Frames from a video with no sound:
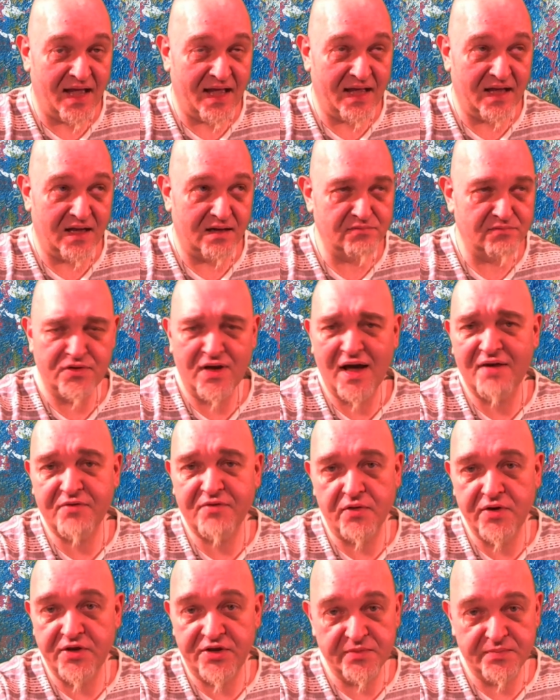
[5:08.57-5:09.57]
Uh, you have
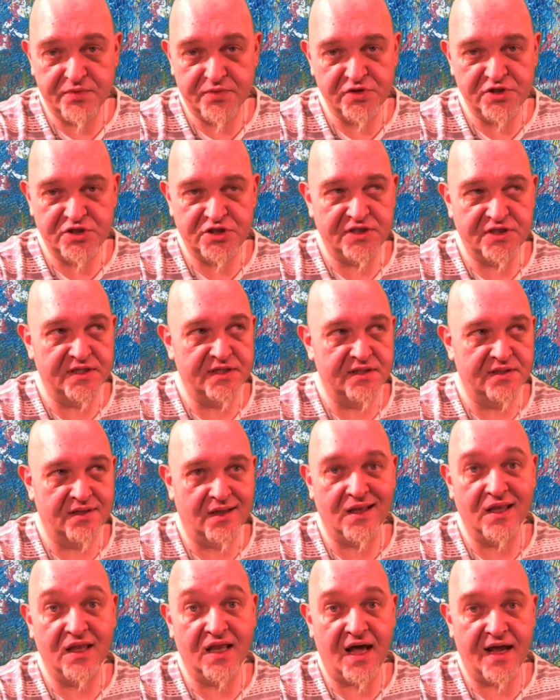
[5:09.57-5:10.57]
only to push the
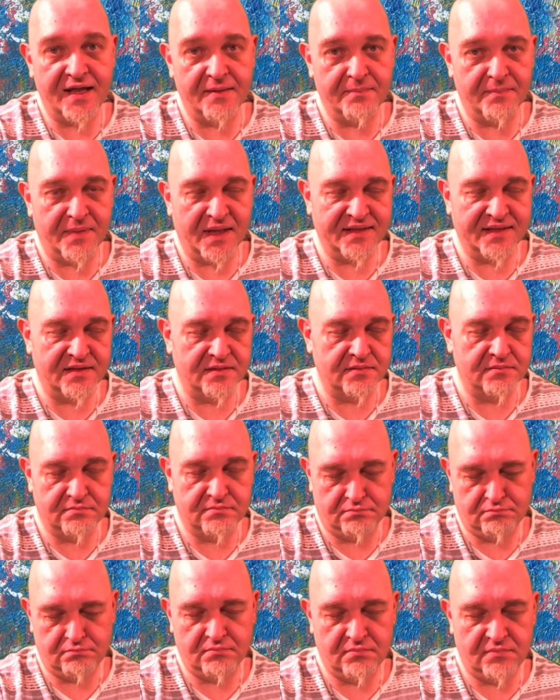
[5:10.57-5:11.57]
like button,
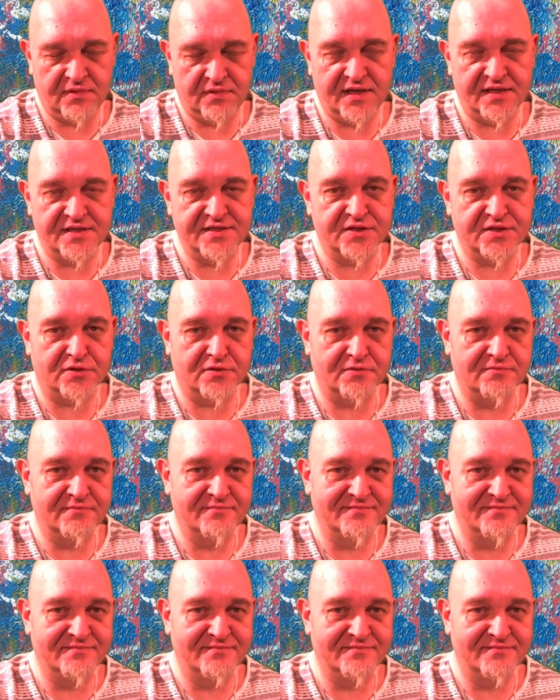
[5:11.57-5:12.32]
that's all.